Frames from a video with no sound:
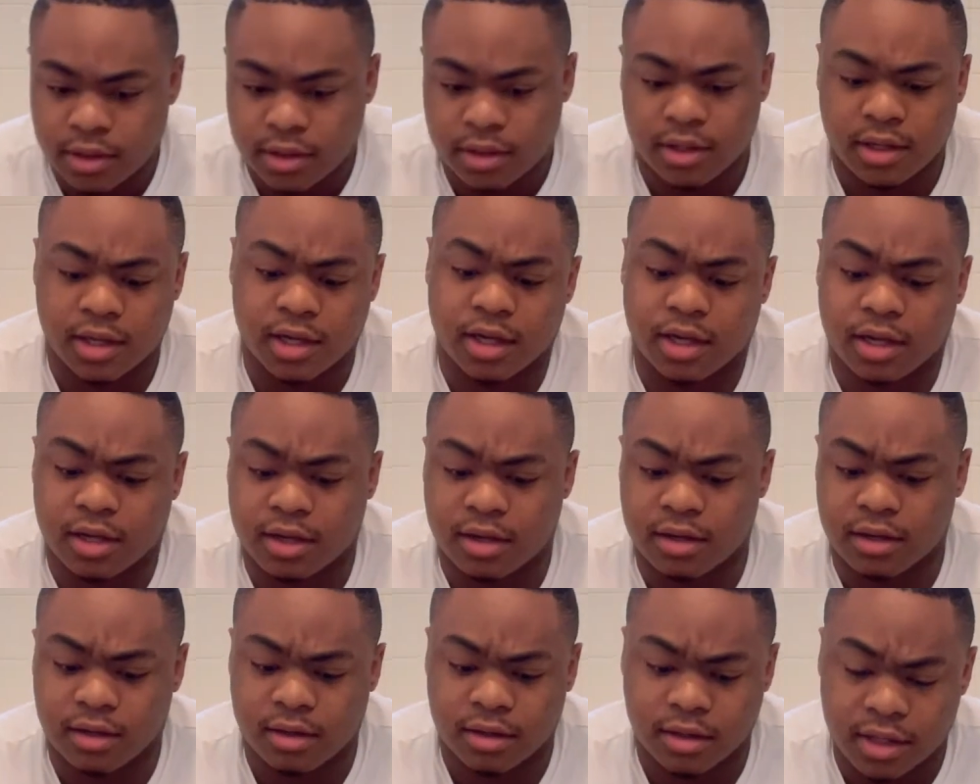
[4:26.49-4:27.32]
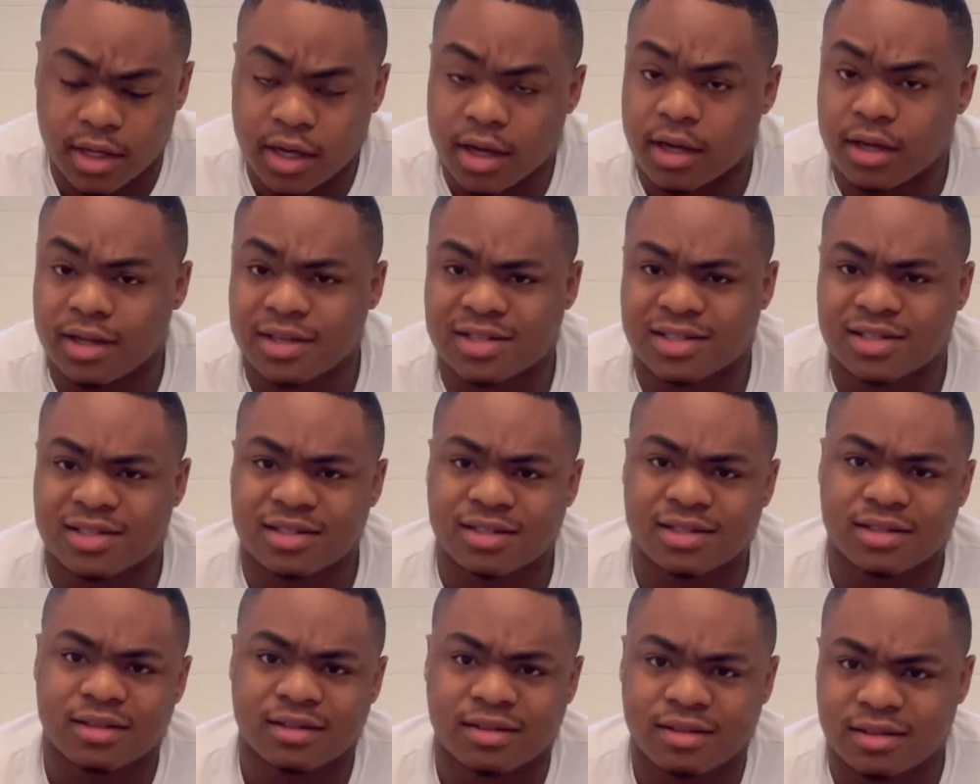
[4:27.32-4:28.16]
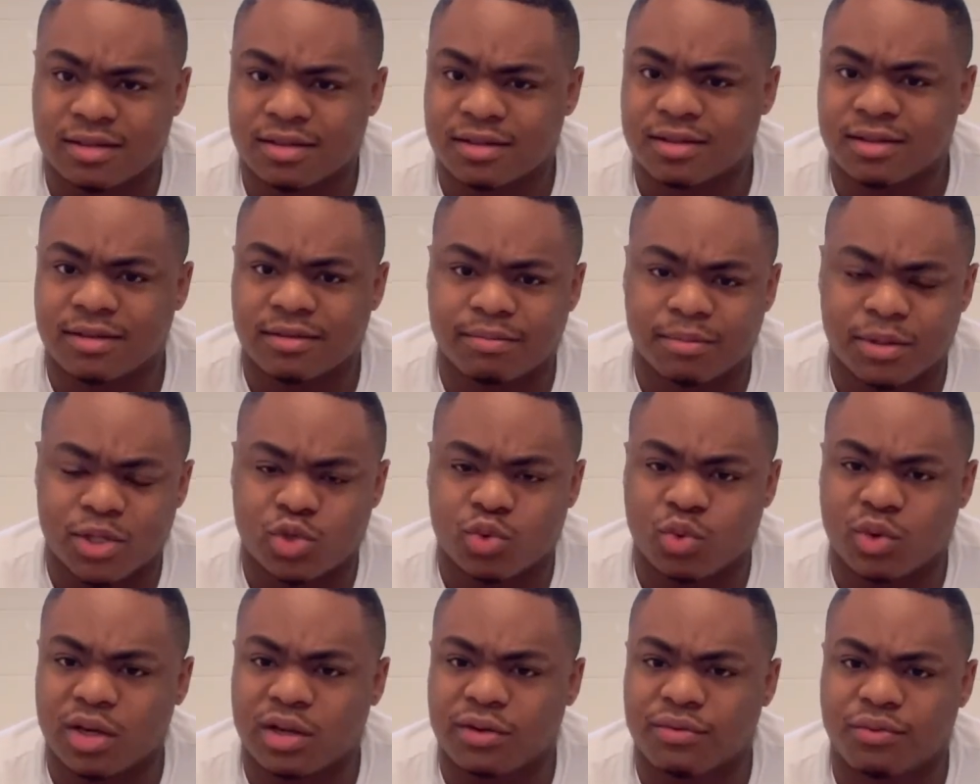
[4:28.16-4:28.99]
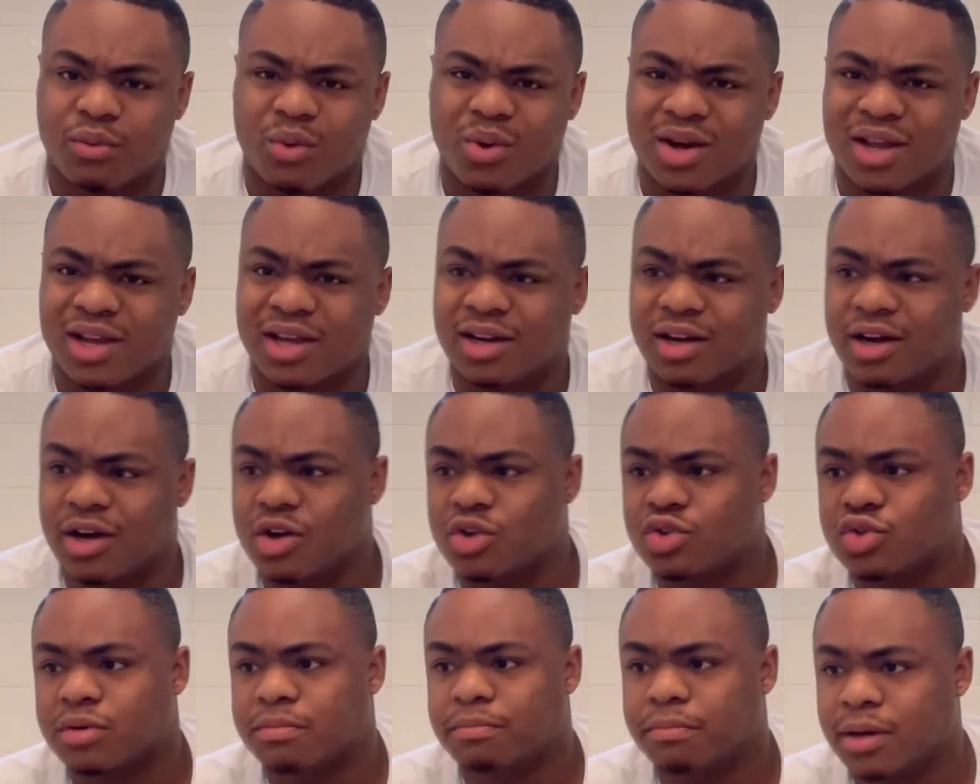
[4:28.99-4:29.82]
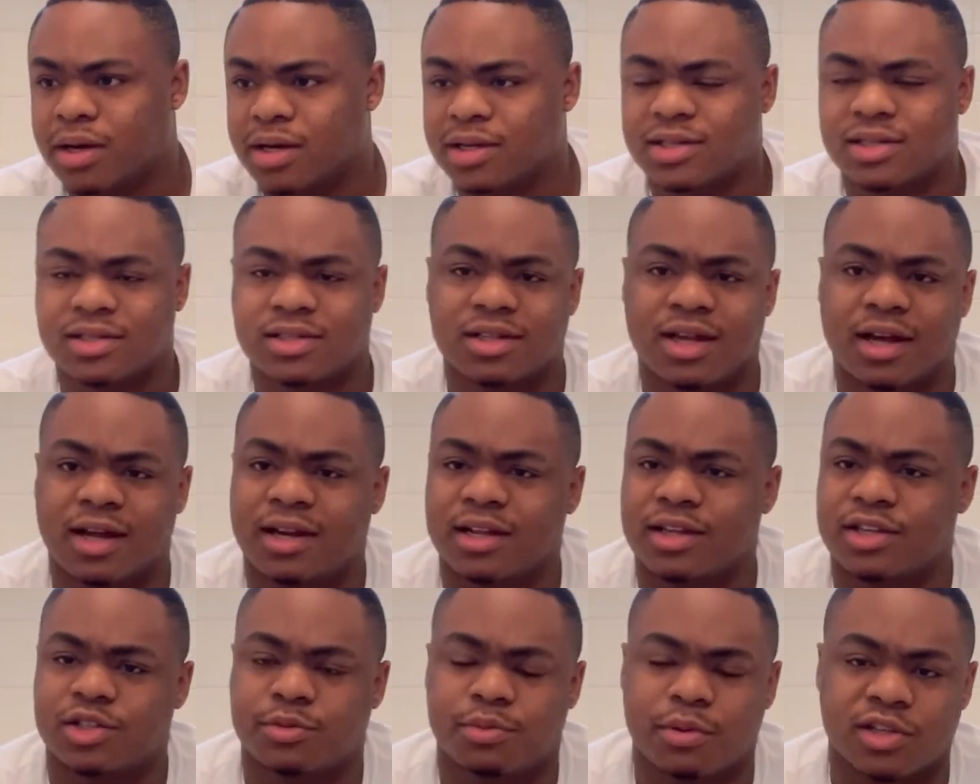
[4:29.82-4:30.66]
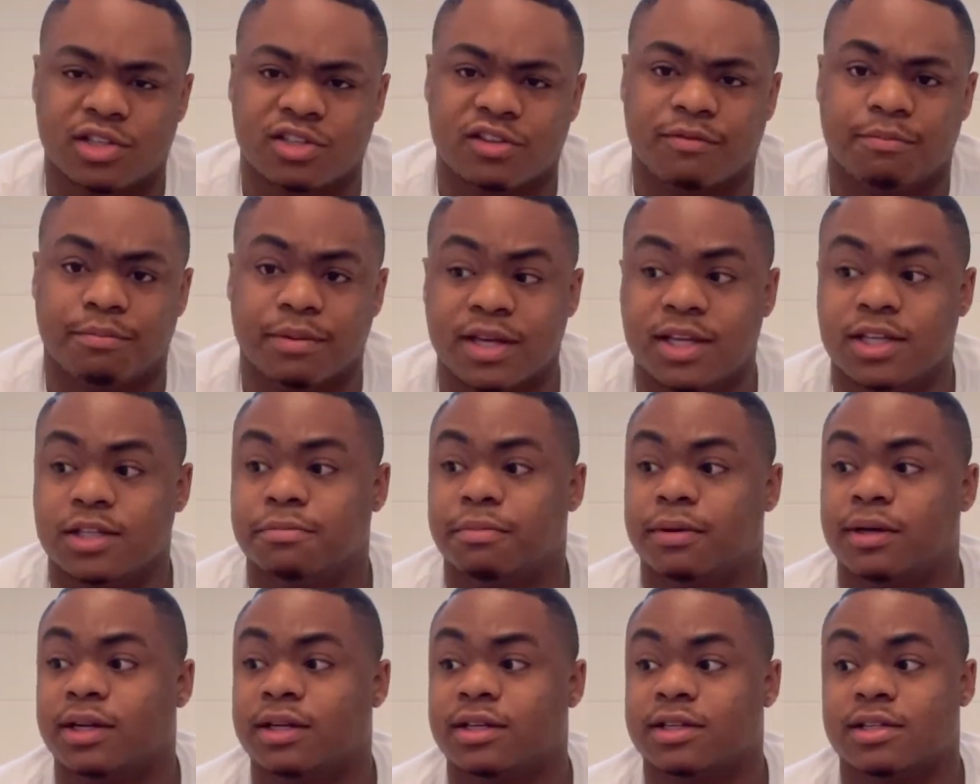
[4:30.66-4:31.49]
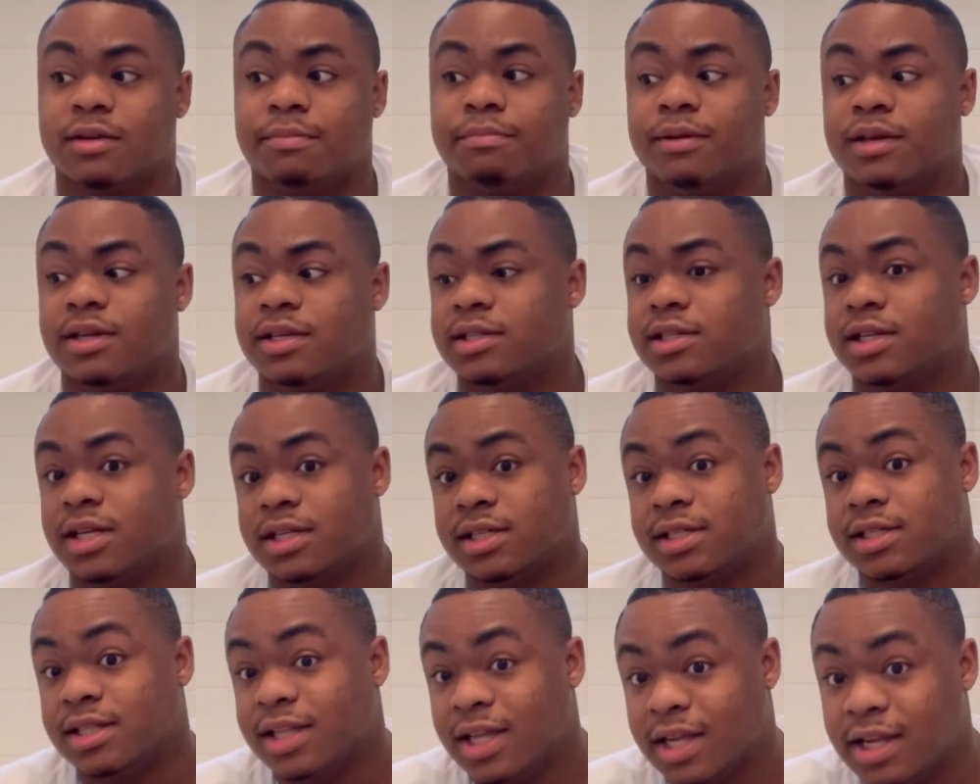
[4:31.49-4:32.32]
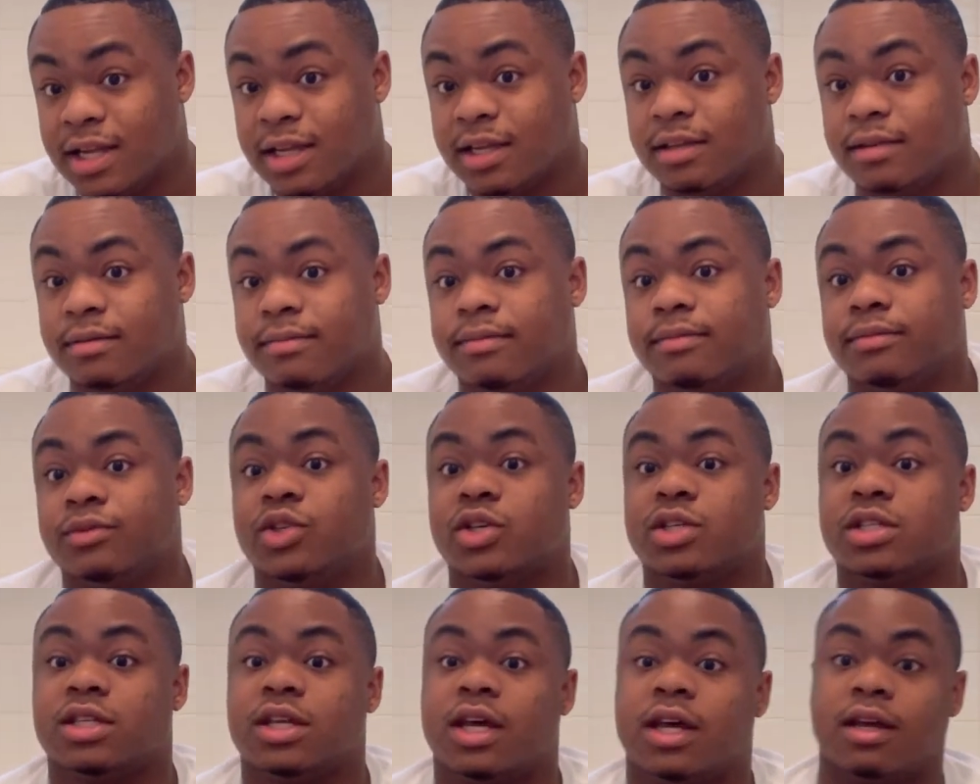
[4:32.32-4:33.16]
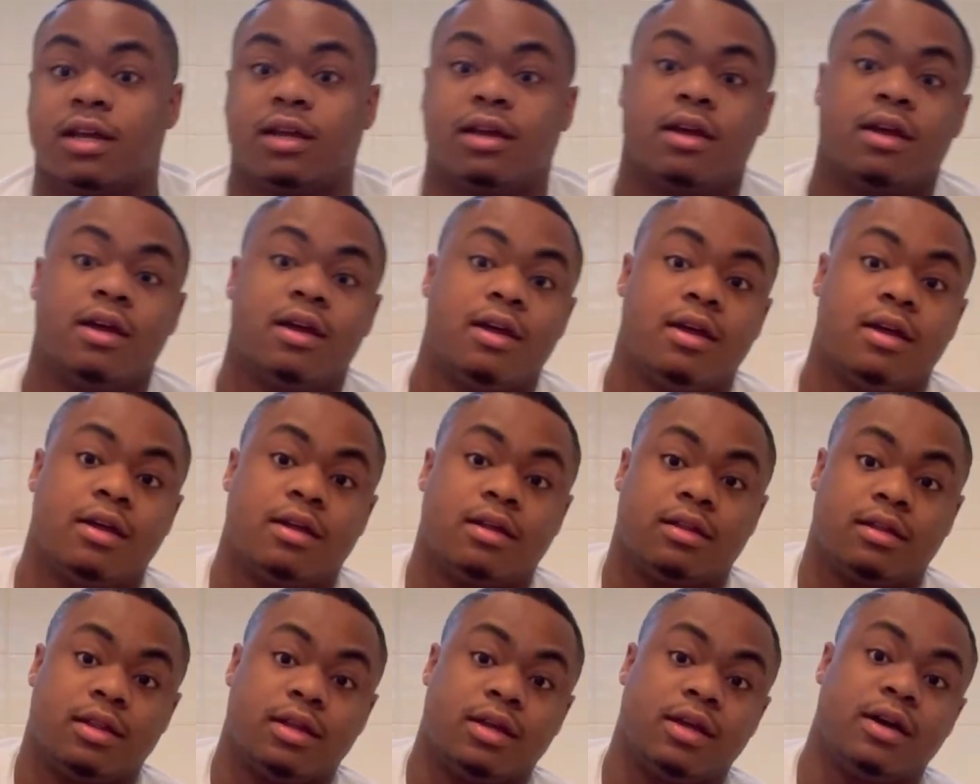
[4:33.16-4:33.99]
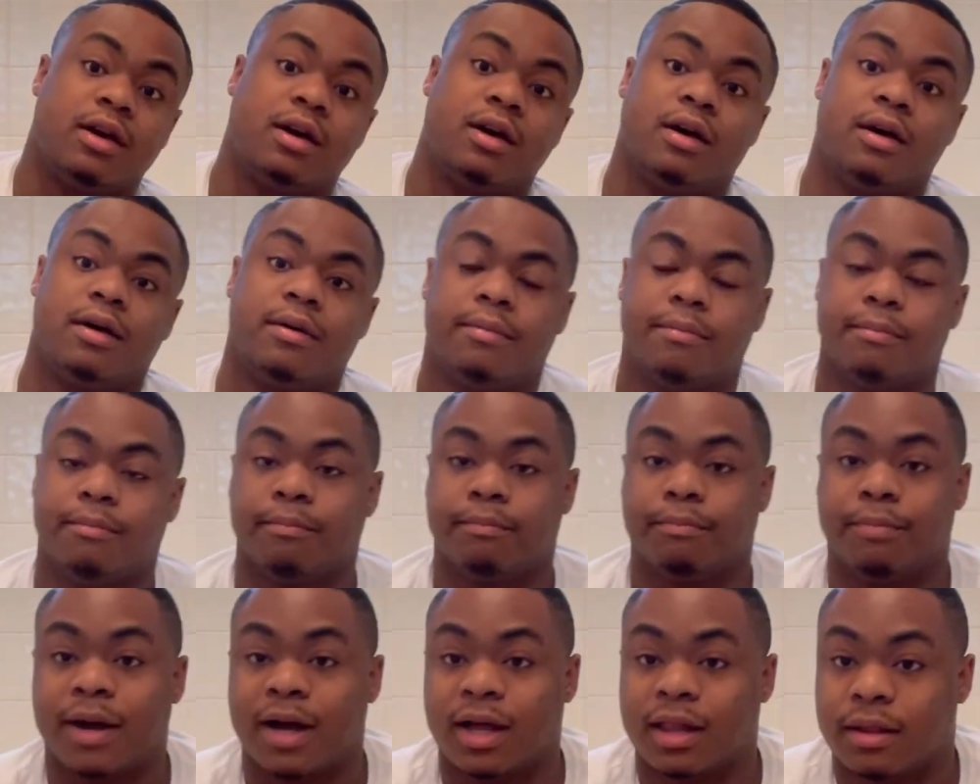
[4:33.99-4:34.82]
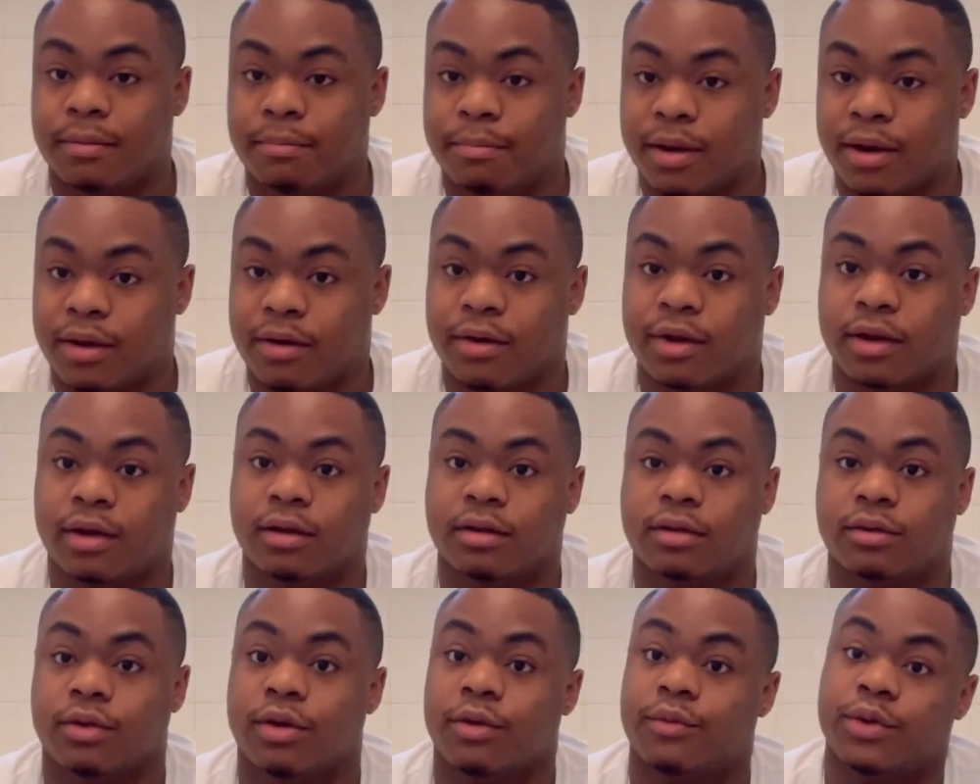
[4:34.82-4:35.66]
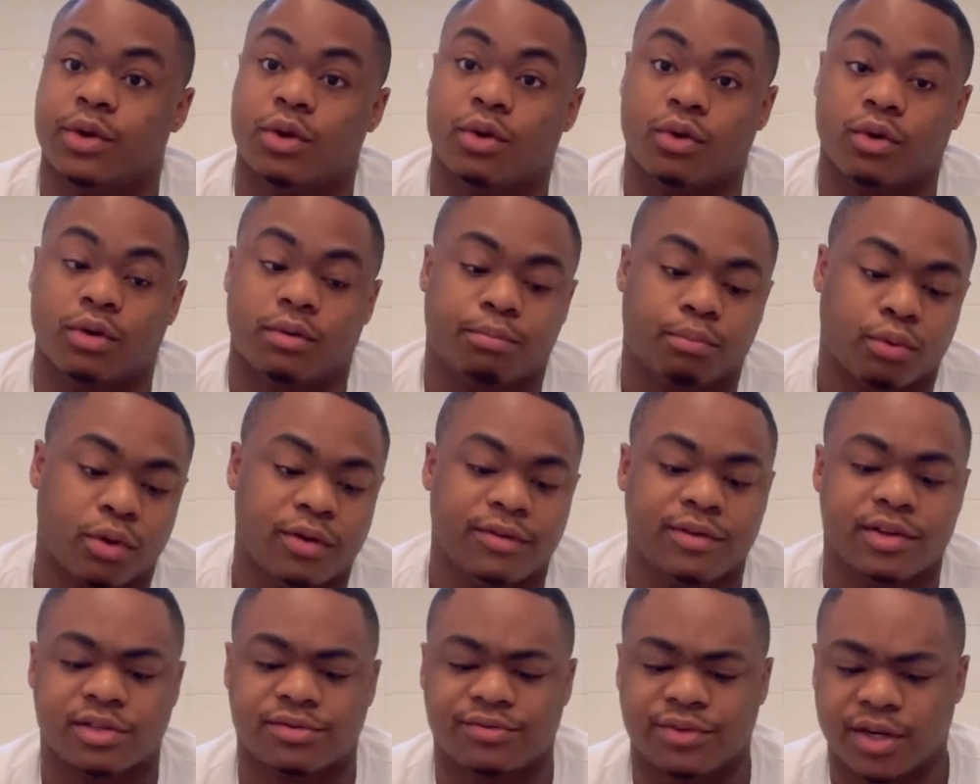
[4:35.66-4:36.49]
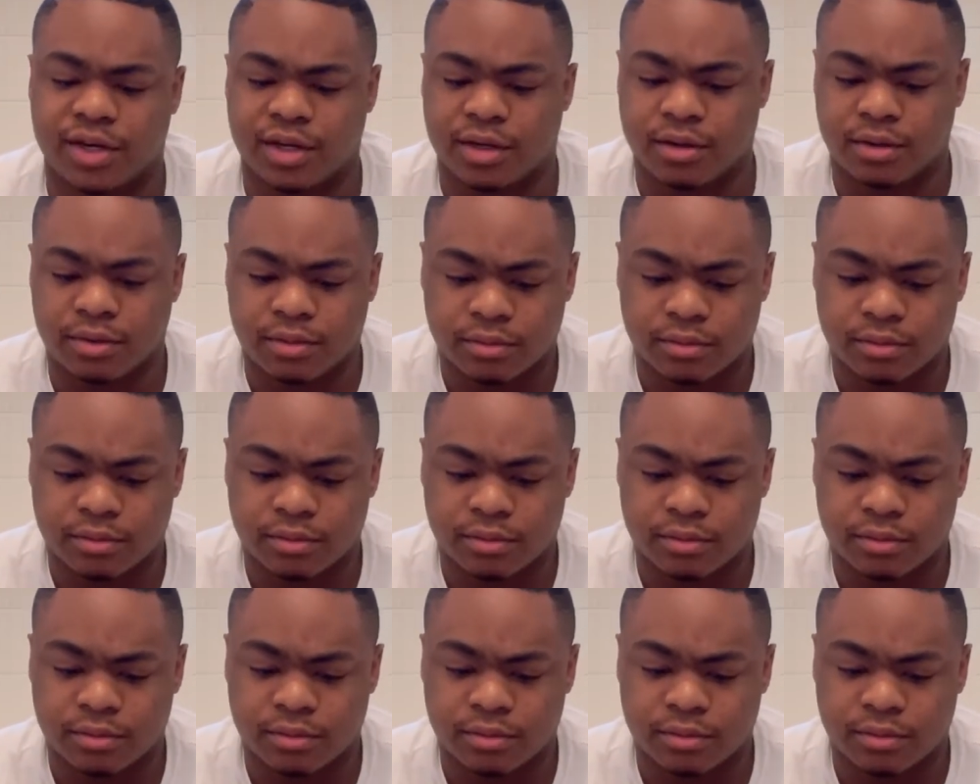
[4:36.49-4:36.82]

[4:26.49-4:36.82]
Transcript: And yeah, it's between 40 and 100 bucks. It's not an expensive piece, but it's a piece that's needed, just like the pilot bearing that we ordered in the previous video.